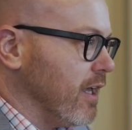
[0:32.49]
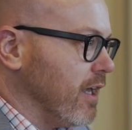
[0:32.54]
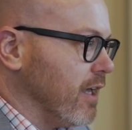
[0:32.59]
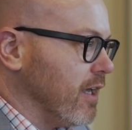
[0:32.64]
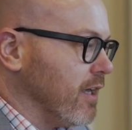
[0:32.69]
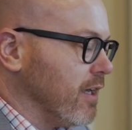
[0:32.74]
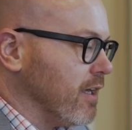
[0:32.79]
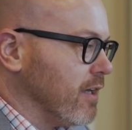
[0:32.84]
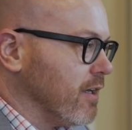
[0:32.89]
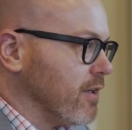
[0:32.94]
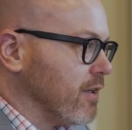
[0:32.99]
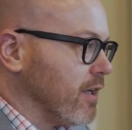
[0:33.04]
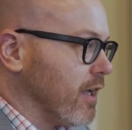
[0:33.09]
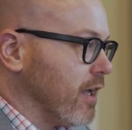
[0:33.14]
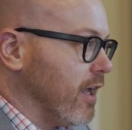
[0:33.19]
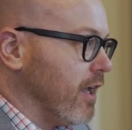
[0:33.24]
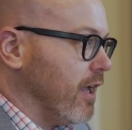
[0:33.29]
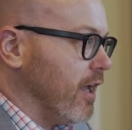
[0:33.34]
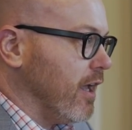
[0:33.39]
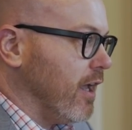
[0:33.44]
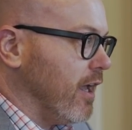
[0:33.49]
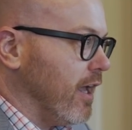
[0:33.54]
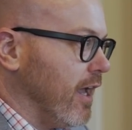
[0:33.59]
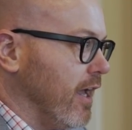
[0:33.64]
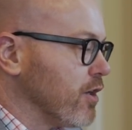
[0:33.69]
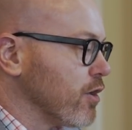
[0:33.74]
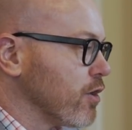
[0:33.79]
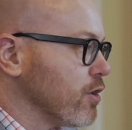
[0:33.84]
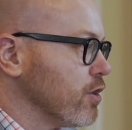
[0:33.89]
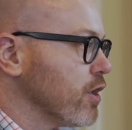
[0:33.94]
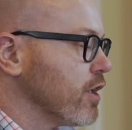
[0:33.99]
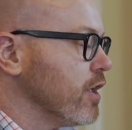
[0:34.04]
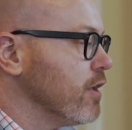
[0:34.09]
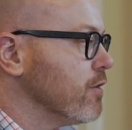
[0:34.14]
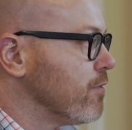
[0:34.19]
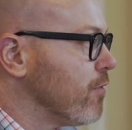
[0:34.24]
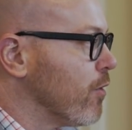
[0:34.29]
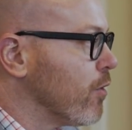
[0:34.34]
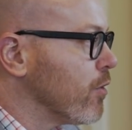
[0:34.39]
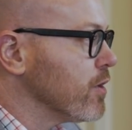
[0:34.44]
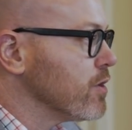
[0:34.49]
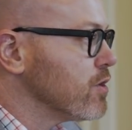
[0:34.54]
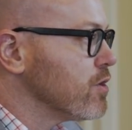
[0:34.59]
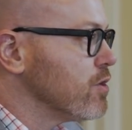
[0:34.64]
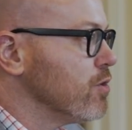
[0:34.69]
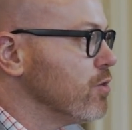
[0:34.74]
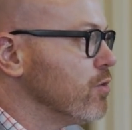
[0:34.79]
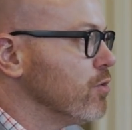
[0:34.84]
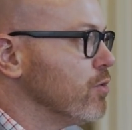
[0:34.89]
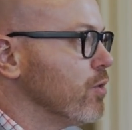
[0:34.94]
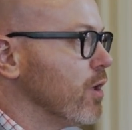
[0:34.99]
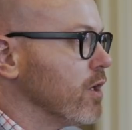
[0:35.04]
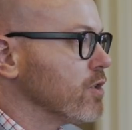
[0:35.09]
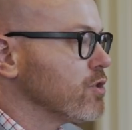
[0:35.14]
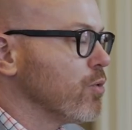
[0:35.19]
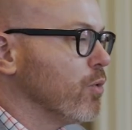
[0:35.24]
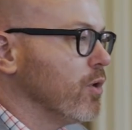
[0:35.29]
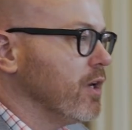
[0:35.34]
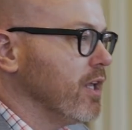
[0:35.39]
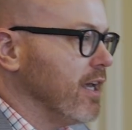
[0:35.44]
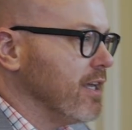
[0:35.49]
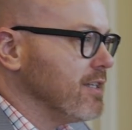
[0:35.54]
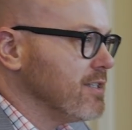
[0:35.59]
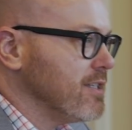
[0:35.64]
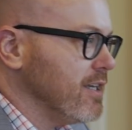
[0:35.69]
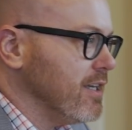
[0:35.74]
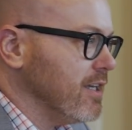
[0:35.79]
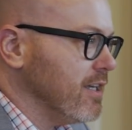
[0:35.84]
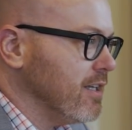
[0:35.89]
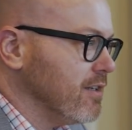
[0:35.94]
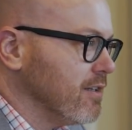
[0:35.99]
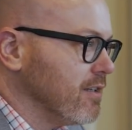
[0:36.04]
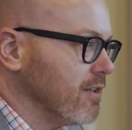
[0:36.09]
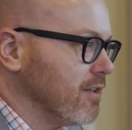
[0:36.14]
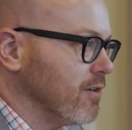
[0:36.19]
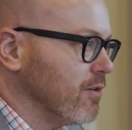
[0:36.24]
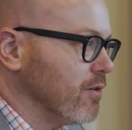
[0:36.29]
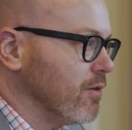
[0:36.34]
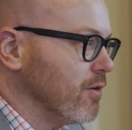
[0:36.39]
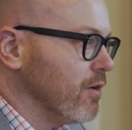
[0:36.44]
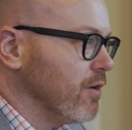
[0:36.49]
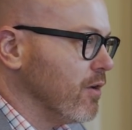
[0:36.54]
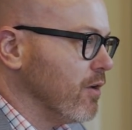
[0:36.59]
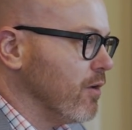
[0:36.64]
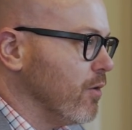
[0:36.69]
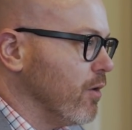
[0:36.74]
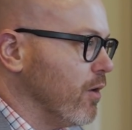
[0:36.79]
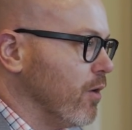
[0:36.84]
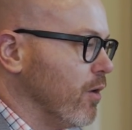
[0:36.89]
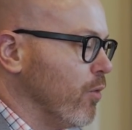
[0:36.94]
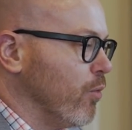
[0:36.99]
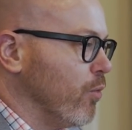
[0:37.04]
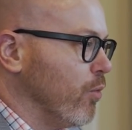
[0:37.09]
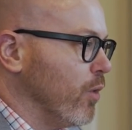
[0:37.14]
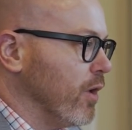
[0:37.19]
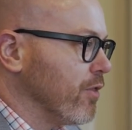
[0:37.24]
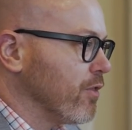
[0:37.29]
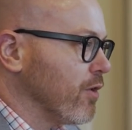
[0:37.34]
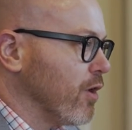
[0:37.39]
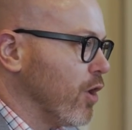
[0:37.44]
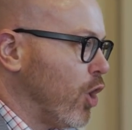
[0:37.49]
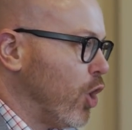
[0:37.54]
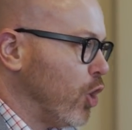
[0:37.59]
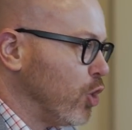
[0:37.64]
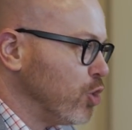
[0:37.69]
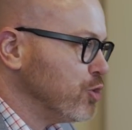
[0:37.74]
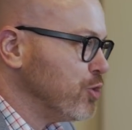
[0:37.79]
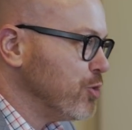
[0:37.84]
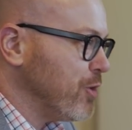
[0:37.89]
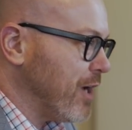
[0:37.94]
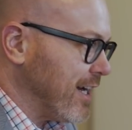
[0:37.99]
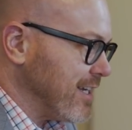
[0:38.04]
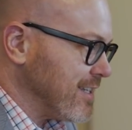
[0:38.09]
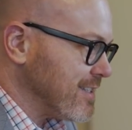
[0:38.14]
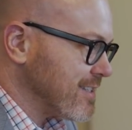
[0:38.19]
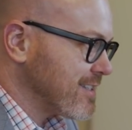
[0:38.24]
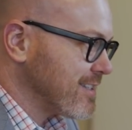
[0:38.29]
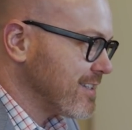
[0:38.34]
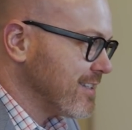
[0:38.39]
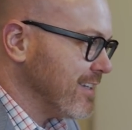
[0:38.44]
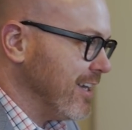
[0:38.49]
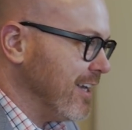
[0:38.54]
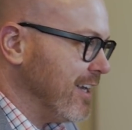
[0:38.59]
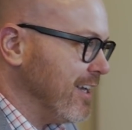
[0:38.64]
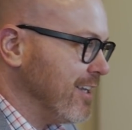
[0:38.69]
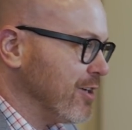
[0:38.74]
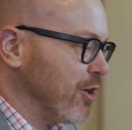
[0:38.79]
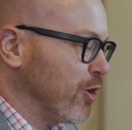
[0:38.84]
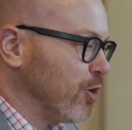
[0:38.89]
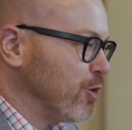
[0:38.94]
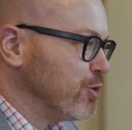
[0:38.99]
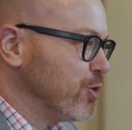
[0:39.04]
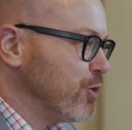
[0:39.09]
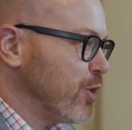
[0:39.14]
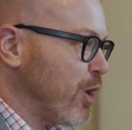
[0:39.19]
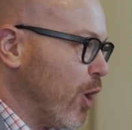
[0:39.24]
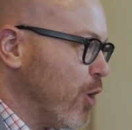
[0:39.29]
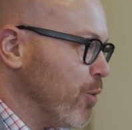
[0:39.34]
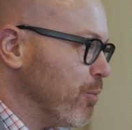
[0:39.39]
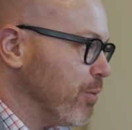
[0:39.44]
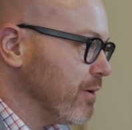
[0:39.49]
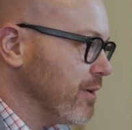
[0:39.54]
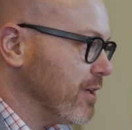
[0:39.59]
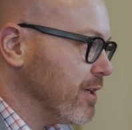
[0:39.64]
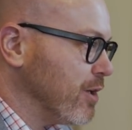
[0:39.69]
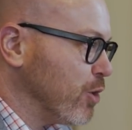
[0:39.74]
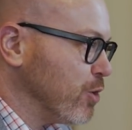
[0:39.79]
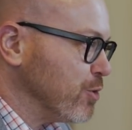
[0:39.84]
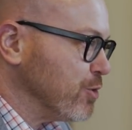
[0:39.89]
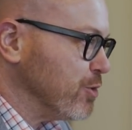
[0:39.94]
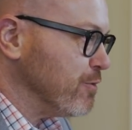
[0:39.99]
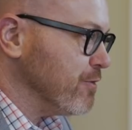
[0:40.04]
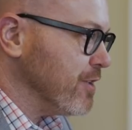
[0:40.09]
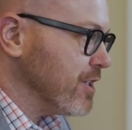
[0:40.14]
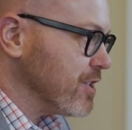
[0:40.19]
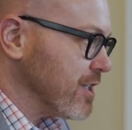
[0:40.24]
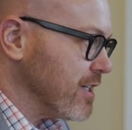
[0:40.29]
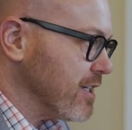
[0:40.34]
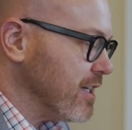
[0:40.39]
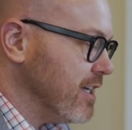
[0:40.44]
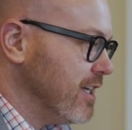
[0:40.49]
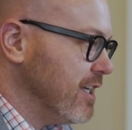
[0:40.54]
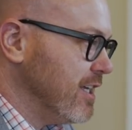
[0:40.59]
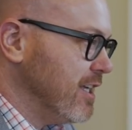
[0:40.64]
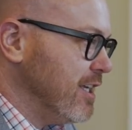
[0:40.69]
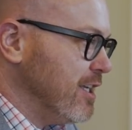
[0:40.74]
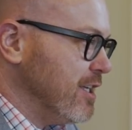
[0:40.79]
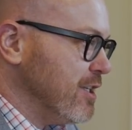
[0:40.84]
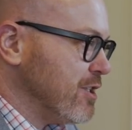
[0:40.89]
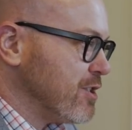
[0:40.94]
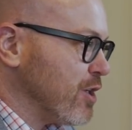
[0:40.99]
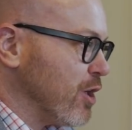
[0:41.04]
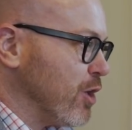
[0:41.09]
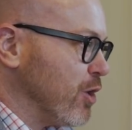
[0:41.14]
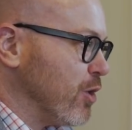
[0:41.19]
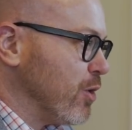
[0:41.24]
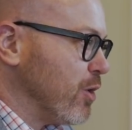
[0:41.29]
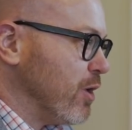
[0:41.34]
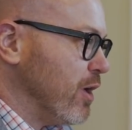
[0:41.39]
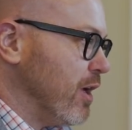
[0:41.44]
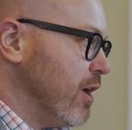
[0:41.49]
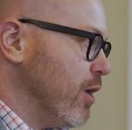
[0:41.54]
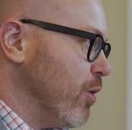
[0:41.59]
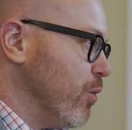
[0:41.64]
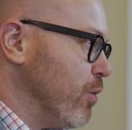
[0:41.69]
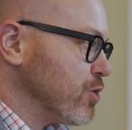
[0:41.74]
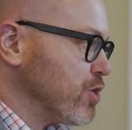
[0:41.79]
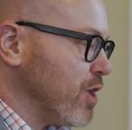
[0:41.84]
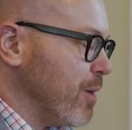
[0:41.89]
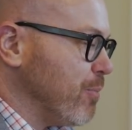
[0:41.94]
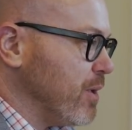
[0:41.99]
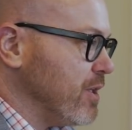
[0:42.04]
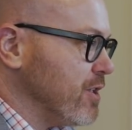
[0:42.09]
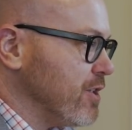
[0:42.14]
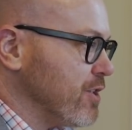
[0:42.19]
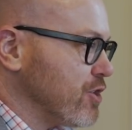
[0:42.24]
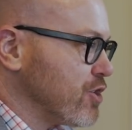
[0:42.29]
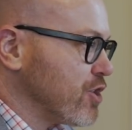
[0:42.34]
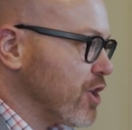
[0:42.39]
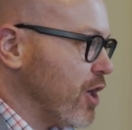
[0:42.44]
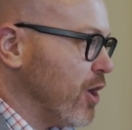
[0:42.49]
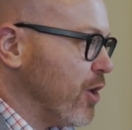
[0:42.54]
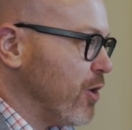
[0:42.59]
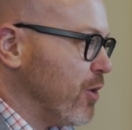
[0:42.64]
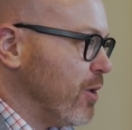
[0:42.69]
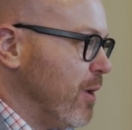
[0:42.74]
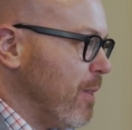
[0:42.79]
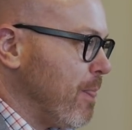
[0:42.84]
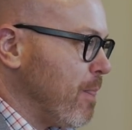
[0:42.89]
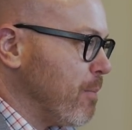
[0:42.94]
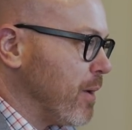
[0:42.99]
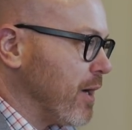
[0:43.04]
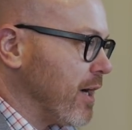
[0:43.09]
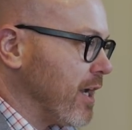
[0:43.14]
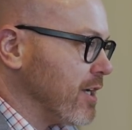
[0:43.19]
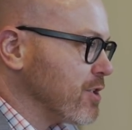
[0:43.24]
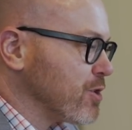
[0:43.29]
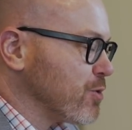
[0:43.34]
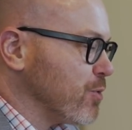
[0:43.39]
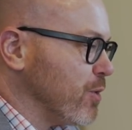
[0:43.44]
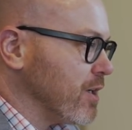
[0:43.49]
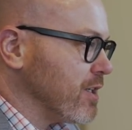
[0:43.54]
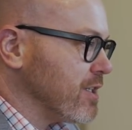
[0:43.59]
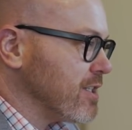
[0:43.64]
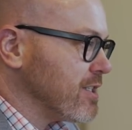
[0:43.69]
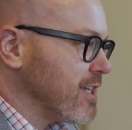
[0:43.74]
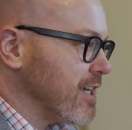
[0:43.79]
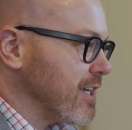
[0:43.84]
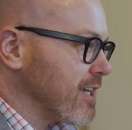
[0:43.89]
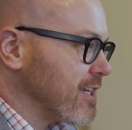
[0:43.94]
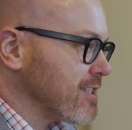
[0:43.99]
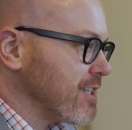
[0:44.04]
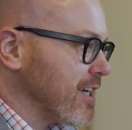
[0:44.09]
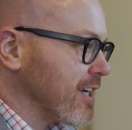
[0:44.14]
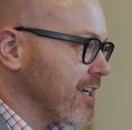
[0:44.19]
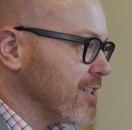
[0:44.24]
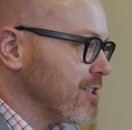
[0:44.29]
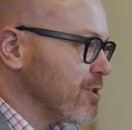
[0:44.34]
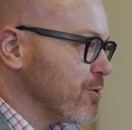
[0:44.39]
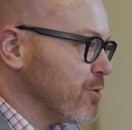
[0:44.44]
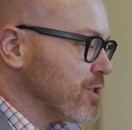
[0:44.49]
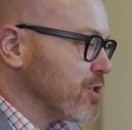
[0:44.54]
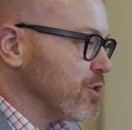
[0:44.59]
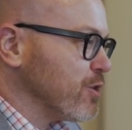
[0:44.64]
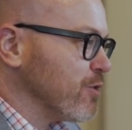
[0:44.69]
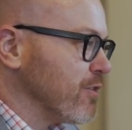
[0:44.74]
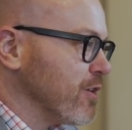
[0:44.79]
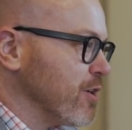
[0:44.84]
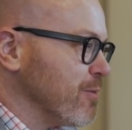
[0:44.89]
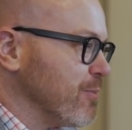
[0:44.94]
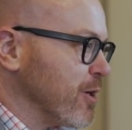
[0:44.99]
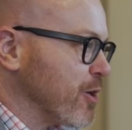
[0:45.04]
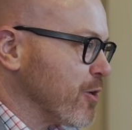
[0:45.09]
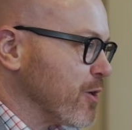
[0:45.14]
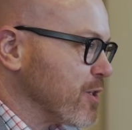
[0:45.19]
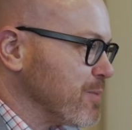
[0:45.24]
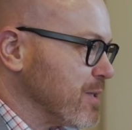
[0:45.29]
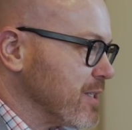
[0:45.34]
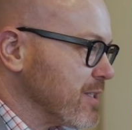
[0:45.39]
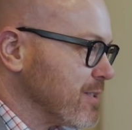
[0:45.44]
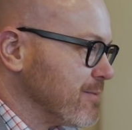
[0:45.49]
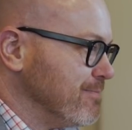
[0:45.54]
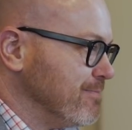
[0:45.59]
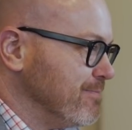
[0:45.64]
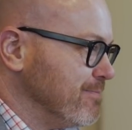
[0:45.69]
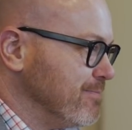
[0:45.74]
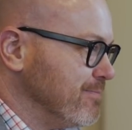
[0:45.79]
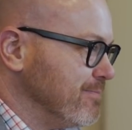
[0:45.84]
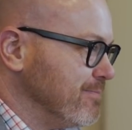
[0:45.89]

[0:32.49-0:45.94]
are looking forward to a 2018 with whole new heights and whole new hope and whole new vision. So we'll jump into the show, but I just wanted to take a second to wish you a very Merry Christmas.